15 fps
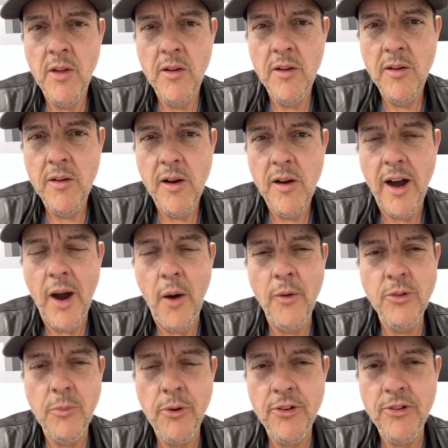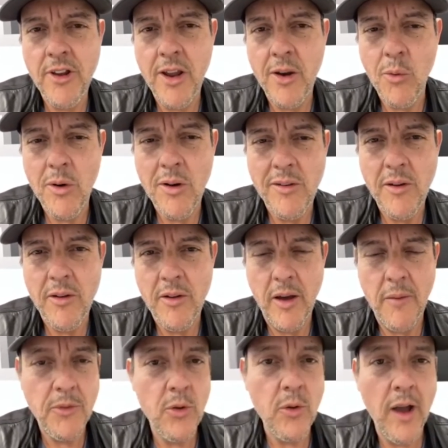I always appreciate
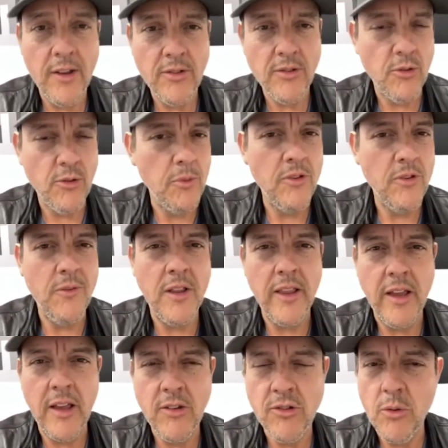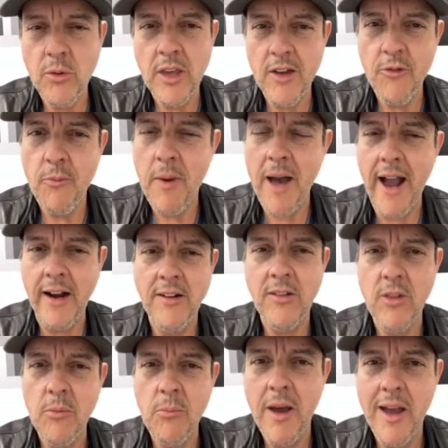you guys specifically because you give back to
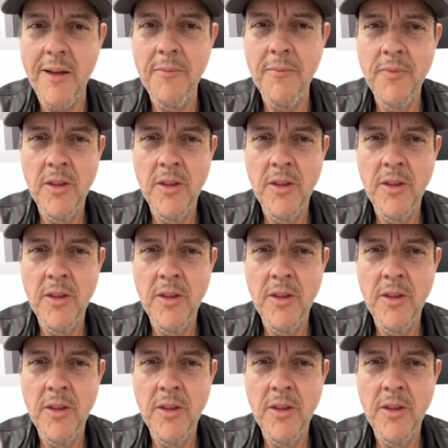the Bay.